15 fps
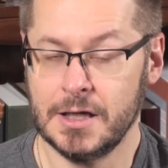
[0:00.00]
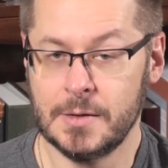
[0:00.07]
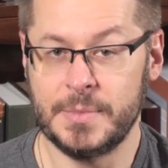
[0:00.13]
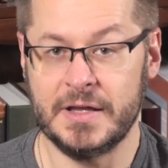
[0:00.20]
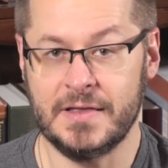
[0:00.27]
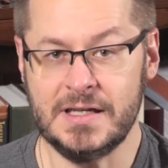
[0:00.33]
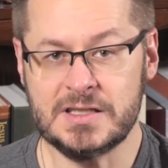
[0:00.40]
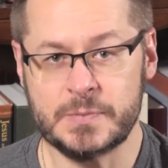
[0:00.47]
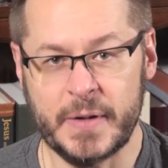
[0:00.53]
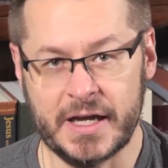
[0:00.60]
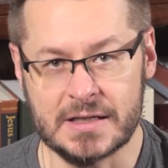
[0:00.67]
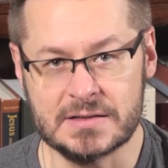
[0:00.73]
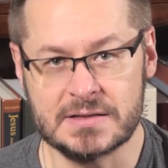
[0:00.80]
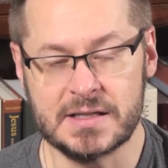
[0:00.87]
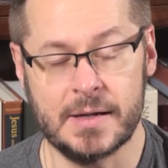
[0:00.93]
But this
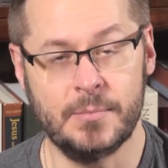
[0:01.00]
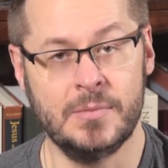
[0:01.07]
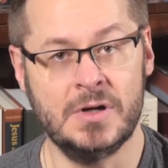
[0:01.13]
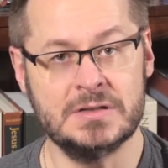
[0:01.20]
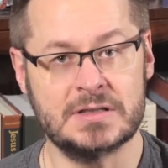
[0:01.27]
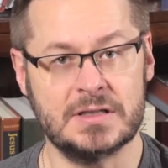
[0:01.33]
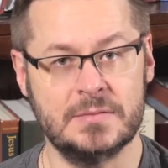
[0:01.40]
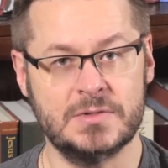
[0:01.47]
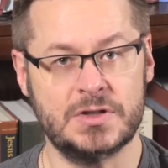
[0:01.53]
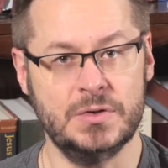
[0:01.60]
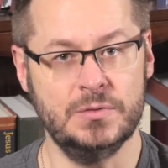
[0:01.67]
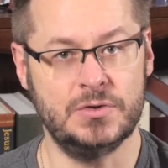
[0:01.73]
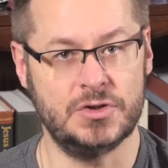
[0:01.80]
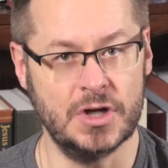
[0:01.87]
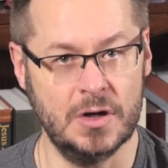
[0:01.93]
means that Muslims
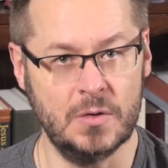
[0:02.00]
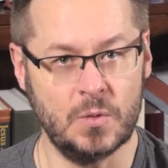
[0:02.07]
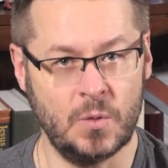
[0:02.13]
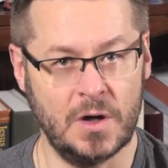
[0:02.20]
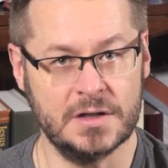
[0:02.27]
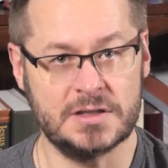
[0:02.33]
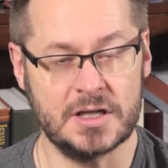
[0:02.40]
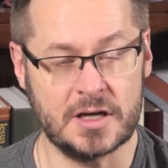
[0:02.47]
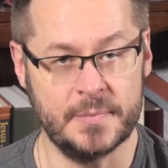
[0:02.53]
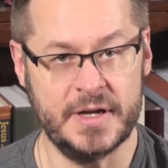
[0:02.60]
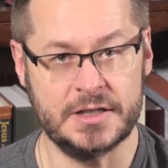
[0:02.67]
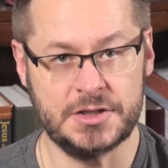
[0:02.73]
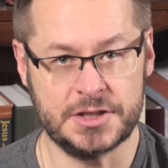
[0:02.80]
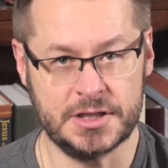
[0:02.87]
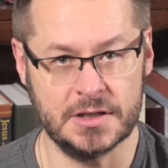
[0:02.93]
who don't want to
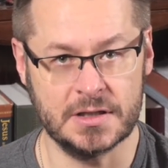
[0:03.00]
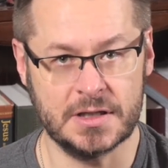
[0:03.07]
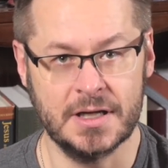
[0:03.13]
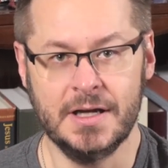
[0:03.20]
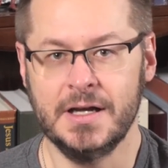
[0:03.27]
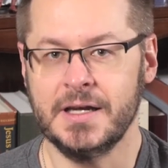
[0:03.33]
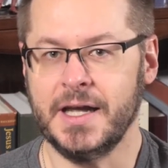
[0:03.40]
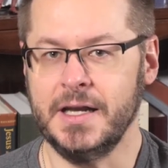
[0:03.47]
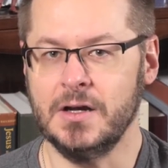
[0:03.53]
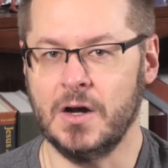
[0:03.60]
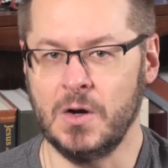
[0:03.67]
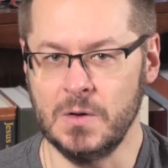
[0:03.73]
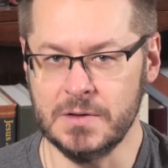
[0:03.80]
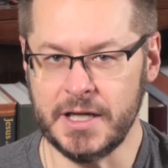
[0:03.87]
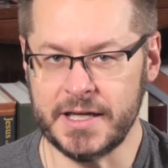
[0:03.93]
commit shirk can
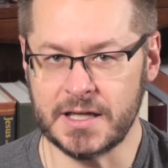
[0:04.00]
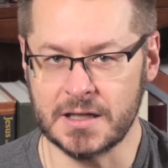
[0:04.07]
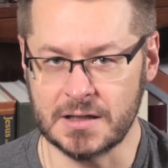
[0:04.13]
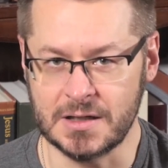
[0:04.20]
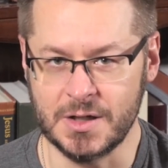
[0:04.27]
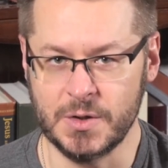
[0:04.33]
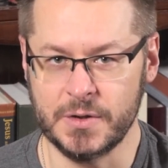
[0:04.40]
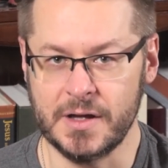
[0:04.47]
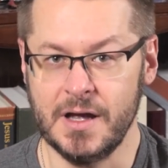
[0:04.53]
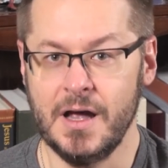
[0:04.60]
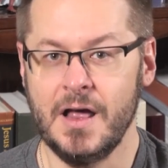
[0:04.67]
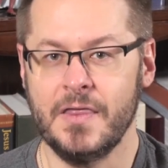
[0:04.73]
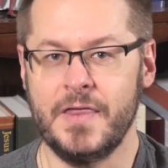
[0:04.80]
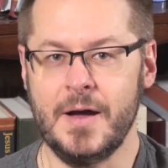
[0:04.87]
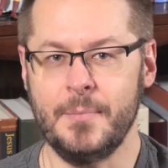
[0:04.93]
only conclude
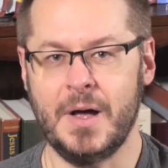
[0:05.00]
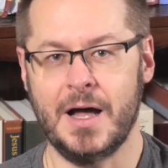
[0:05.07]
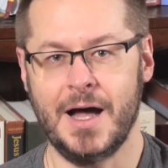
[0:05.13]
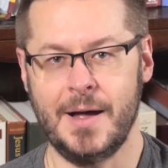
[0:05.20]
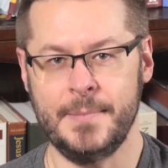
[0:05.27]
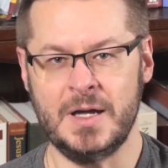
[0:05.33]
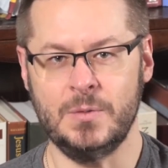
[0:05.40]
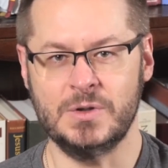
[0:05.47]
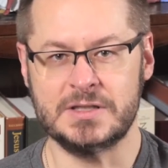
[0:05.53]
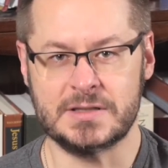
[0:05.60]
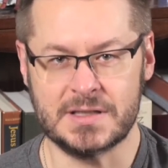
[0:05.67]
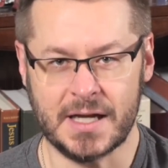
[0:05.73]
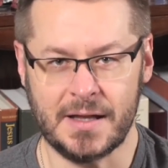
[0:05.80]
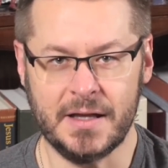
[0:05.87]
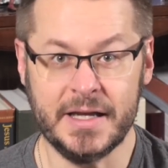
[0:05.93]
that Muhammad was
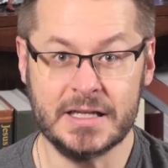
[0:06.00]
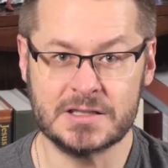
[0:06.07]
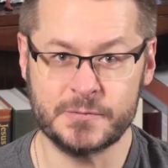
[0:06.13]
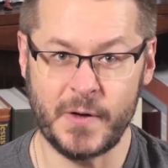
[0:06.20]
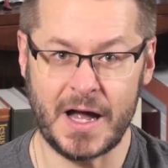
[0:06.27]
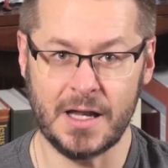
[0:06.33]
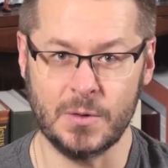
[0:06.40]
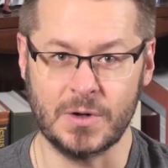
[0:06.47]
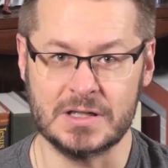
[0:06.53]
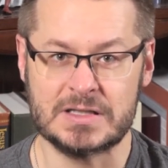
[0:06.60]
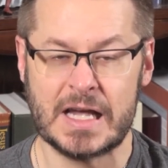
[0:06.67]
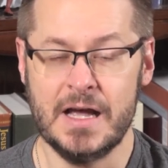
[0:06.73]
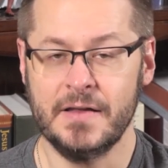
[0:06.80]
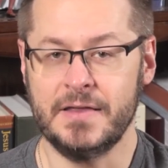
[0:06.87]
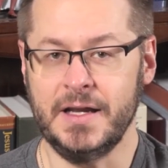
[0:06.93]
telling his
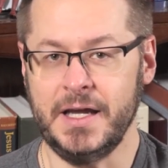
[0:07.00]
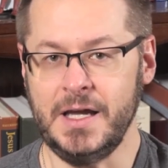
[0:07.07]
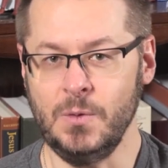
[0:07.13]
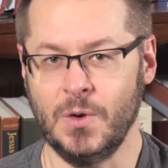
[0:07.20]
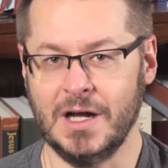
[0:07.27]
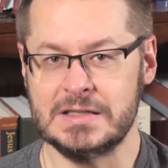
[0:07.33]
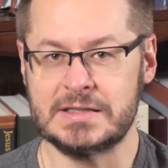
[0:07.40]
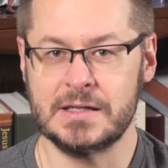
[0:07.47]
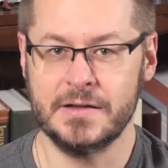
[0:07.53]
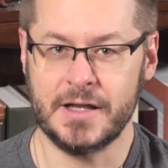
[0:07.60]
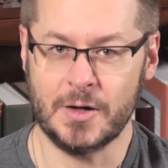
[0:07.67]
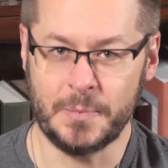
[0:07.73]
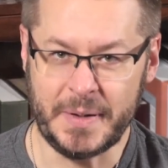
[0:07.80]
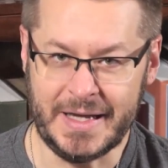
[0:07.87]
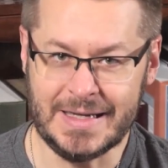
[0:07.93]
followers that he wants
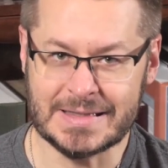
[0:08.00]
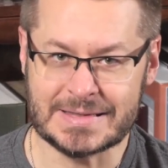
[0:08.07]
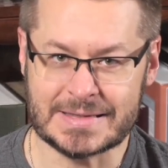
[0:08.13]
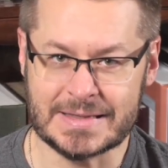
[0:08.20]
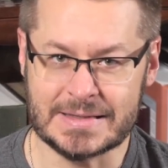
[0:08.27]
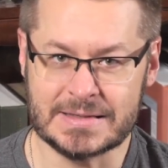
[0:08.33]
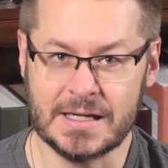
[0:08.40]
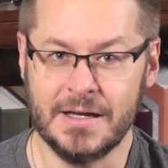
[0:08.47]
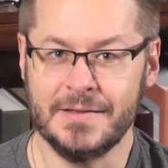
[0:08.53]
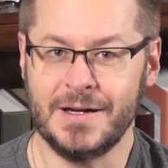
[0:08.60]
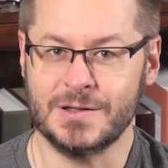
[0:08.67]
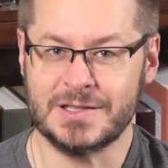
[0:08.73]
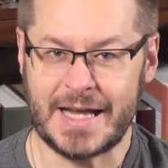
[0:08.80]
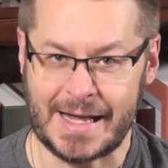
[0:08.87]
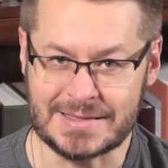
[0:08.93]
their penises,
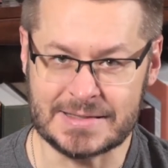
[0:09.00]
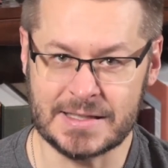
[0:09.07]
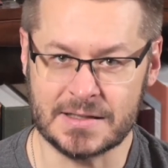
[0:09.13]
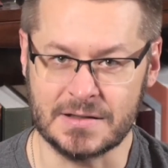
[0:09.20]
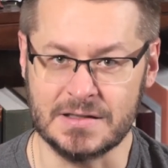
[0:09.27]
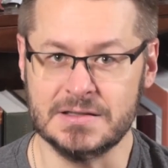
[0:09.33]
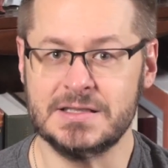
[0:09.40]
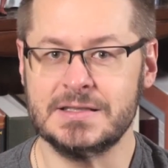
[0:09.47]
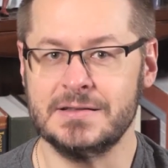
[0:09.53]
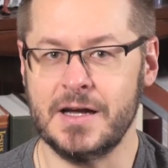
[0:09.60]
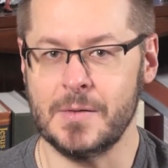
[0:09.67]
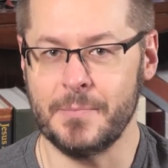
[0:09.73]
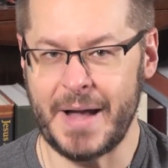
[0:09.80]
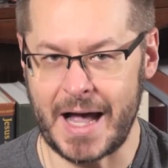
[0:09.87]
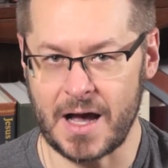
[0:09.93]
their testicles,
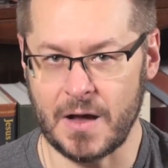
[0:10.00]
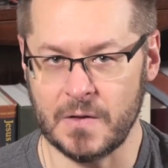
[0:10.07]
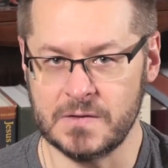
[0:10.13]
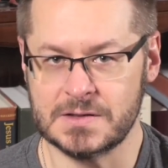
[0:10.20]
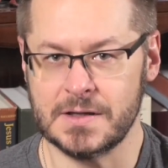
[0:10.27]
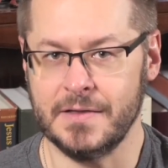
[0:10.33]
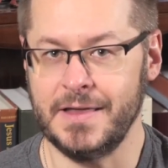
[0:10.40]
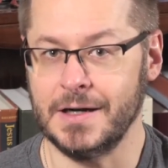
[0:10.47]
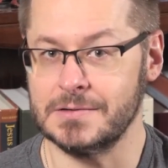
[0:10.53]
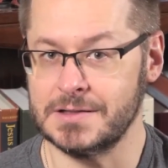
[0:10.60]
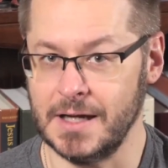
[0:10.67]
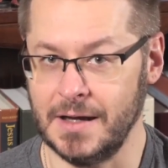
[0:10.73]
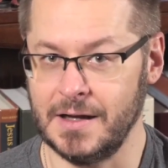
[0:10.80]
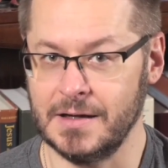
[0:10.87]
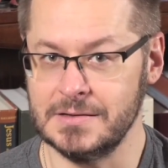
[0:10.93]
their mouths, their
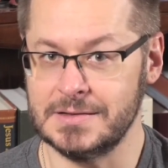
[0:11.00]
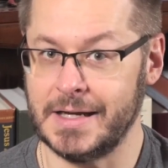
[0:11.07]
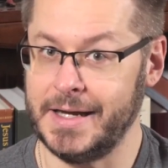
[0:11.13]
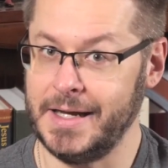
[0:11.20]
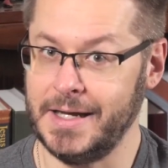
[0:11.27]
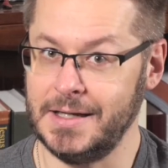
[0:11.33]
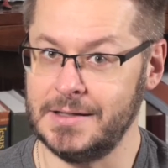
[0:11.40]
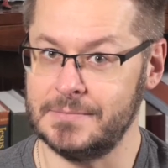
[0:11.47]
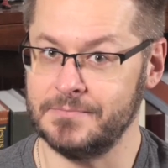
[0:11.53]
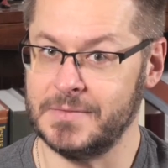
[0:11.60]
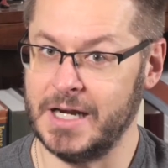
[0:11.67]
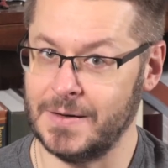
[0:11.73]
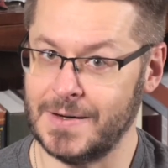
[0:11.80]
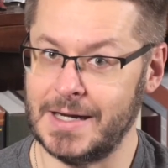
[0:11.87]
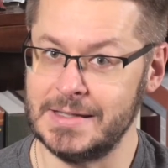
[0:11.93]
tongues, and,
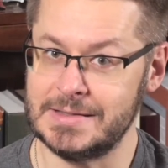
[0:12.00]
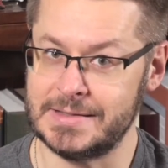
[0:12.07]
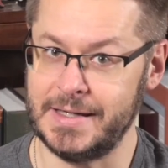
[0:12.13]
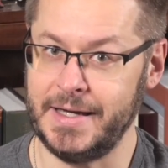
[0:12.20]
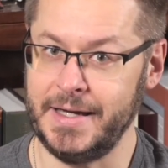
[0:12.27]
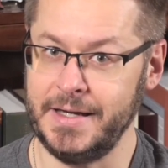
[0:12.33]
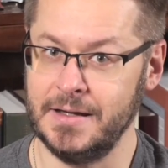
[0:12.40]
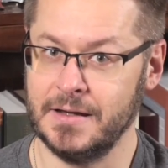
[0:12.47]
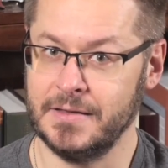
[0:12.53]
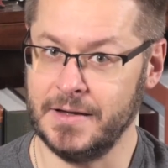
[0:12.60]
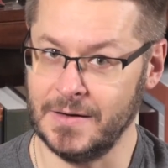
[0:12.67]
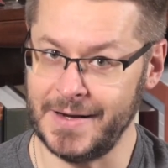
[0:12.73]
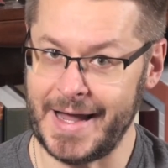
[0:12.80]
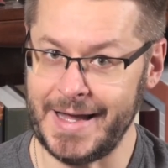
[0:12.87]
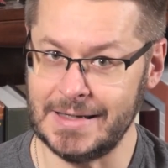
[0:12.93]
dare I say,
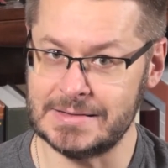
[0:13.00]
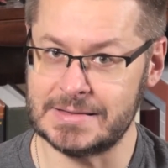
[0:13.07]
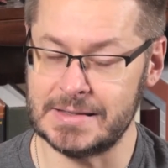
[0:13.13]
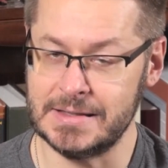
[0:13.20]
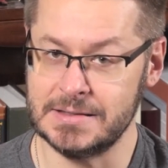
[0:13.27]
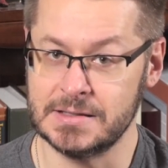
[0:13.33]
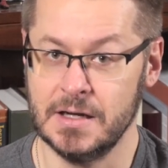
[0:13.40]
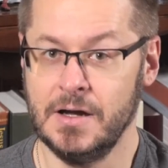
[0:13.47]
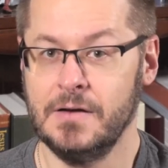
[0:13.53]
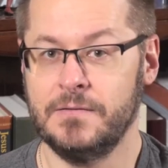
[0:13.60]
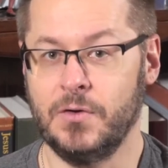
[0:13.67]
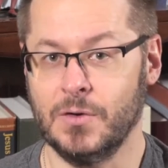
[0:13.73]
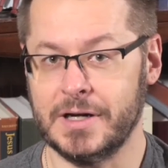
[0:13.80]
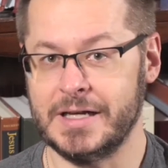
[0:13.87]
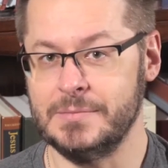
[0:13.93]
their anuses
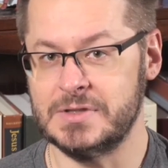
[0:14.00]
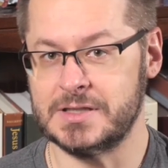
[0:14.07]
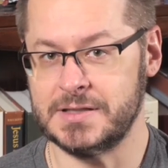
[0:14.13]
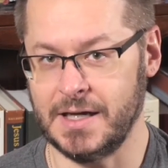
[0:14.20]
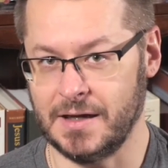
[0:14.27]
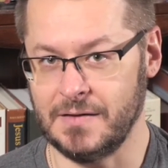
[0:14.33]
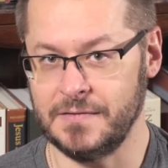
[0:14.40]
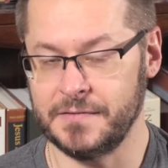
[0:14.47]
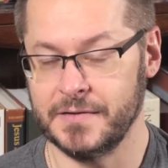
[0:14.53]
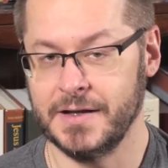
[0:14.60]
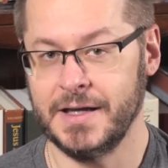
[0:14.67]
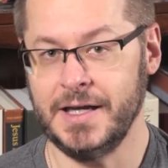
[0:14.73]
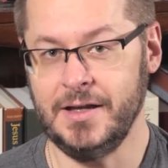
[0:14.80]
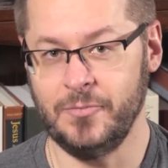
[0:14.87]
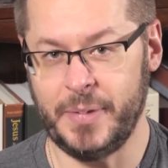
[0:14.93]
for himself
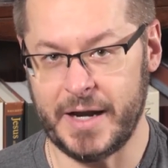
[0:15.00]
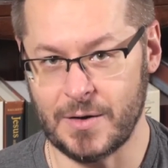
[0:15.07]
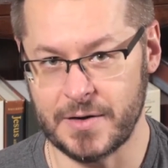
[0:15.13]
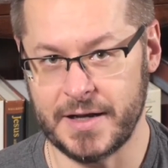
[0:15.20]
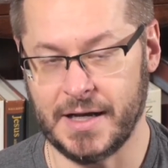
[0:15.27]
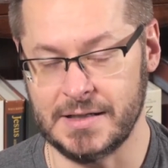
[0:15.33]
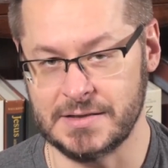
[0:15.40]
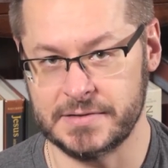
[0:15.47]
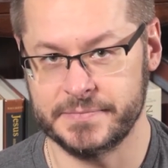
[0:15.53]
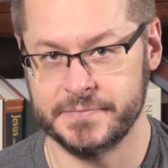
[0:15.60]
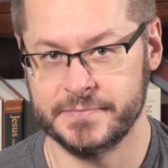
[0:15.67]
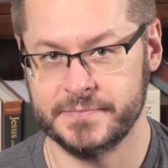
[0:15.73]
in paradise.